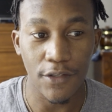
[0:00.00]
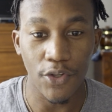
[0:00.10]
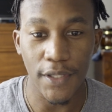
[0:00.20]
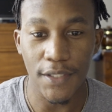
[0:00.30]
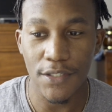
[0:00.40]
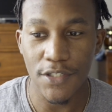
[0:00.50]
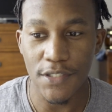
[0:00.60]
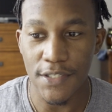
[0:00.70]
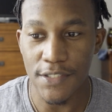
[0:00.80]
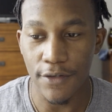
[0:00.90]
they didn't just
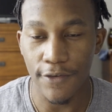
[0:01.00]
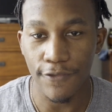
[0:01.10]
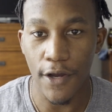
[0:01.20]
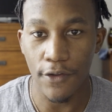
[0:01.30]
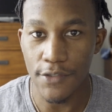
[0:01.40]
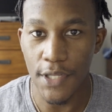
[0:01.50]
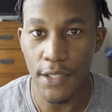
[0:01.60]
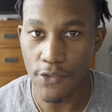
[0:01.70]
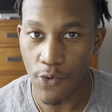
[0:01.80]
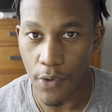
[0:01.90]
necessarily follow
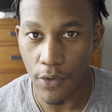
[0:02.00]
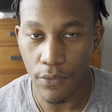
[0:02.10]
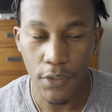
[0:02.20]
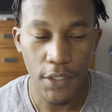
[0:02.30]
status quo.